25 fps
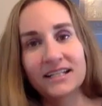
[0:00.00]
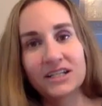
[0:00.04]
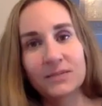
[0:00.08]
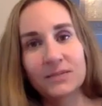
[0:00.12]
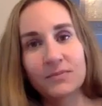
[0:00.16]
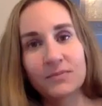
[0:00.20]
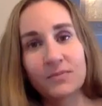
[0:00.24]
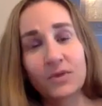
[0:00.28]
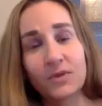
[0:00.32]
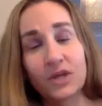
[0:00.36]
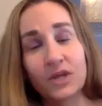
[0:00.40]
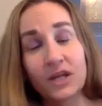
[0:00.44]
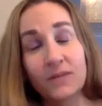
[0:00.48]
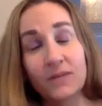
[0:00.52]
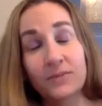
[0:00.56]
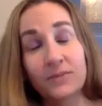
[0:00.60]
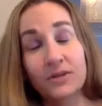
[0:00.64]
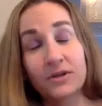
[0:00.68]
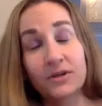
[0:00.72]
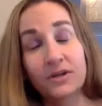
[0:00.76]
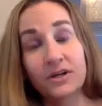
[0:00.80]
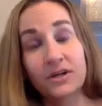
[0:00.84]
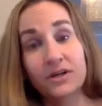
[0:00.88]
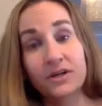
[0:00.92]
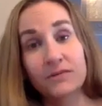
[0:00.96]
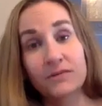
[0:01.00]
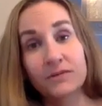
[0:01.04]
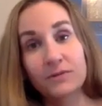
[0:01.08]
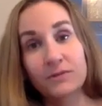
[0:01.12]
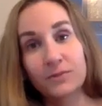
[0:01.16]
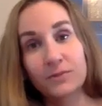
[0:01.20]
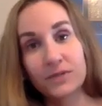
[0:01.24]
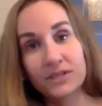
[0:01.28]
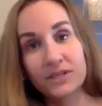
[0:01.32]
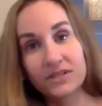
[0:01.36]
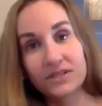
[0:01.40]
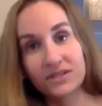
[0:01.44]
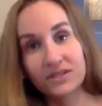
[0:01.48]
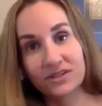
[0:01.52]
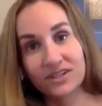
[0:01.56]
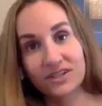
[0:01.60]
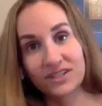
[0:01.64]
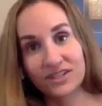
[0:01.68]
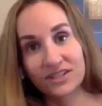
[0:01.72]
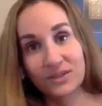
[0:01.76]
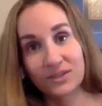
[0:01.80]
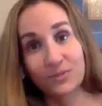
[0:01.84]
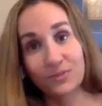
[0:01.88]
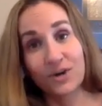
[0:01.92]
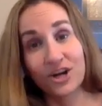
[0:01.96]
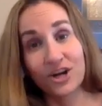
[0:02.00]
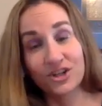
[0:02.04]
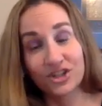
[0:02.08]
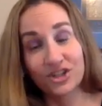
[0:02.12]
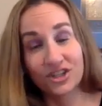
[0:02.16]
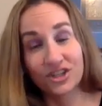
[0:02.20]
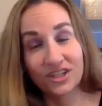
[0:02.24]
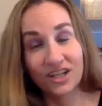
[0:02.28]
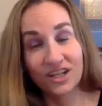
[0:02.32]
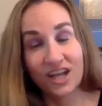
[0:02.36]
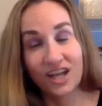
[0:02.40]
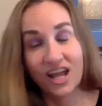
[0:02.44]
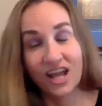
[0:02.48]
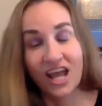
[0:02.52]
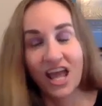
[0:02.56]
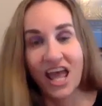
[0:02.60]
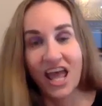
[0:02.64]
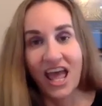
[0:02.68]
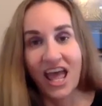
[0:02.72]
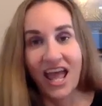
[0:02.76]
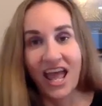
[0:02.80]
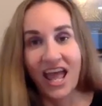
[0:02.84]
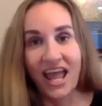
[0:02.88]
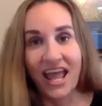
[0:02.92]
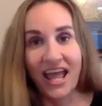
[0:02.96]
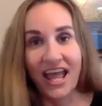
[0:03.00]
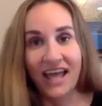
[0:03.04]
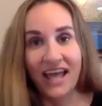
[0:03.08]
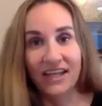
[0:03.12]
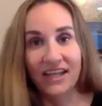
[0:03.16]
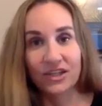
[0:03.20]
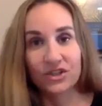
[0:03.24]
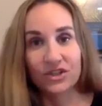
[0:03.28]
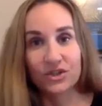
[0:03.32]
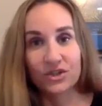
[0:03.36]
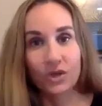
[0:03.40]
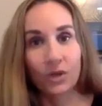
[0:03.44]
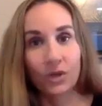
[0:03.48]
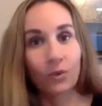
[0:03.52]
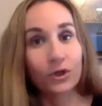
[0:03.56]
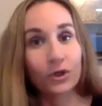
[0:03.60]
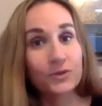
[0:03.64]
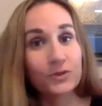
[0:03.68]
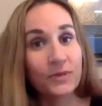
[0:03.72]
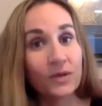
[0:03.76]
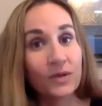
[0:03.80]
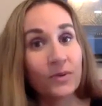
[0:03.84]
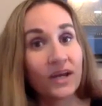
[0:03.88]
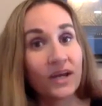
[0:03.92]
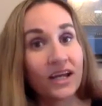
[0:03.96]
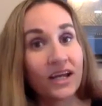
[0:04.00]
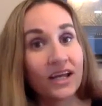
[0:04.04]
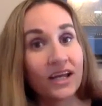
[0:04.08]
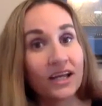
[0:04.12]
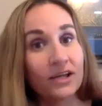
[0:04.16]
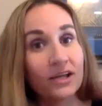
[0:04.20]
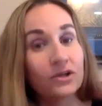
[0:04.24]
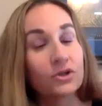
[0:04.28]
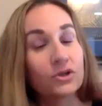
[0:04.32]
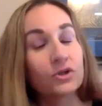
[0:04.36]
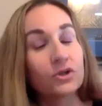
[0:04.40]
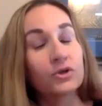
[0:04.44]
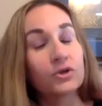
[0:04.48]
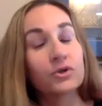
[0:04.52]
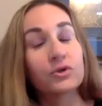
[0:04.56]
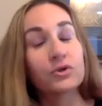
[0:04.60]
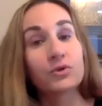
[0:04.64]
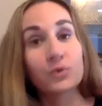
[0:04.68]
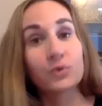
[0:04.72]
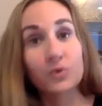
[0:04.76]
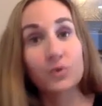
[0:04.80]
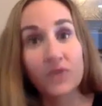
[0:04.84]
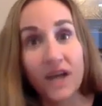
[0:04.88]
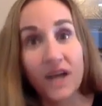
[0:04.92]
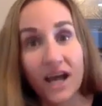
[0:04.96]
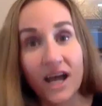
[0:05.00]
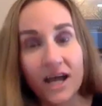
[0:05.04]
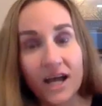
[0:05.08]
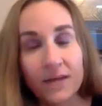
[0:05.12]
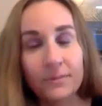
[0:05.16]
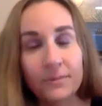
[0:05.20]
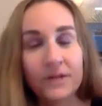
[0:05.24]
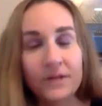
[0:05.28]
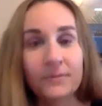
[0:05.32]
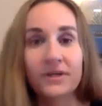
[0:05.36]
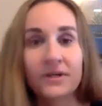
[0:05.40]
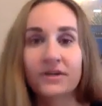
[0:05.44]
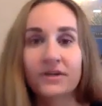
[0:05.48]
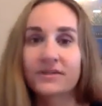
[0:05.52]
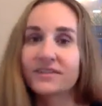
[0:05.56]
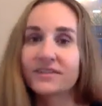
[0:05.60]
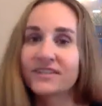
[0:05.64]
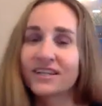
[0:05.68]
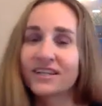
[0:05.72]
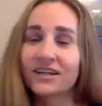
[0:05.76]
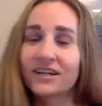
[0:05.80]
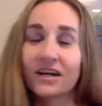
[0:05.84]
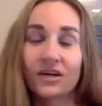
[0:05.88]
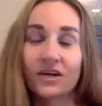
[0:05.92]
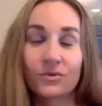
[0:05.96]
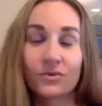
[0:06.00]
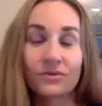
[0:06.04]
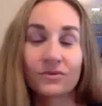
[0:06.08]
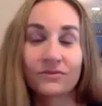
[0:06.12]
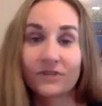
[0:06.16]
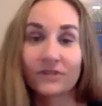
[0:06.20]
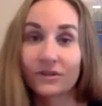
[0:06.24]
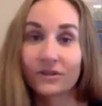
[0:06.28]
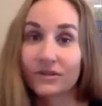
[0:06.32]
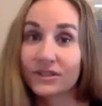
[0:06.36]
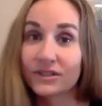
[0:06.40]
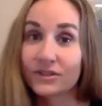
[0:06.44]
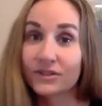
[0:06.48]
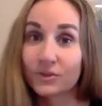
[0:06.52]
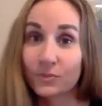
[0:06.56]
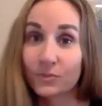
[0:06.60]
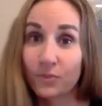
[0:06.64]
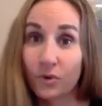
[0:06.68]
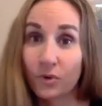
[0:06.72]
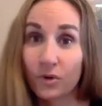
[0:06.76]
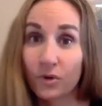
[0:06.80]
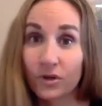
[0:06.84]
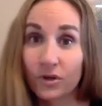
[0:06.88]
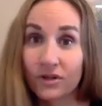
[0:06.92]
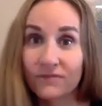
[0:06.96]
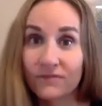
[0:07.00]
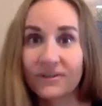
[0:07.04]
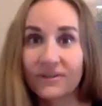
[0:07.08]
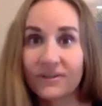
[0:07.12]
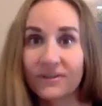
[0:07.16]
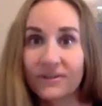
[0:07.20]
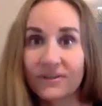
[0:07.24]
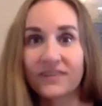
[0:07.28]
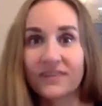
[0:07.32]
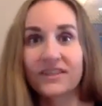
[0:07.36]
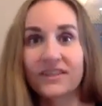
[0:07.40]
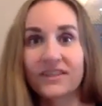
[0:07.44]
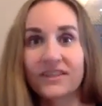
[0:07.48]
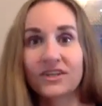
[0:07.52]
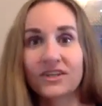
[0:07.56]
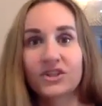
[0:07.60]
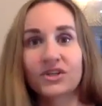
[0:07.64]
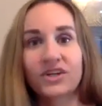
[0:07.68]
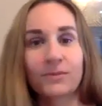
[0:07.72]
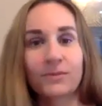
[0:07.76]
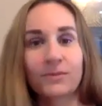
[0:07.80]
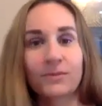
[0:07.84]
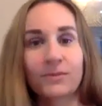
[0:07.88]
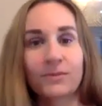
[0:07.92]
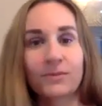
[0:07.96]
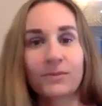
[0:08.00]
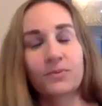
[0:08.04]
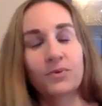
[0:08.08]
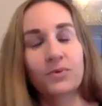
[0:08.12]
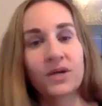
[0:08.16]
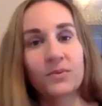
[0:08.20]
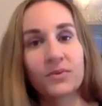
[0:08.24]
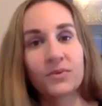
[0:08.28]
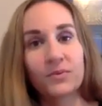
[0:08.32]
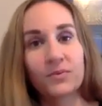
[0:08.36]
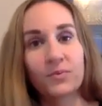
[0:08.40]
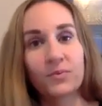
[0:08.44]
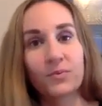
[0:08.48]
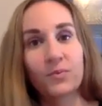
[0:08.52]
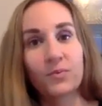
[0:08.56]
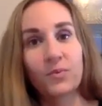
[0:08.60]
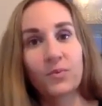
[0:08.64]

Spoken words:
ended up in a period of a pretty serious depression. And so I worked my way through that. My parents, thank God, were very supportive. I think there came a point when,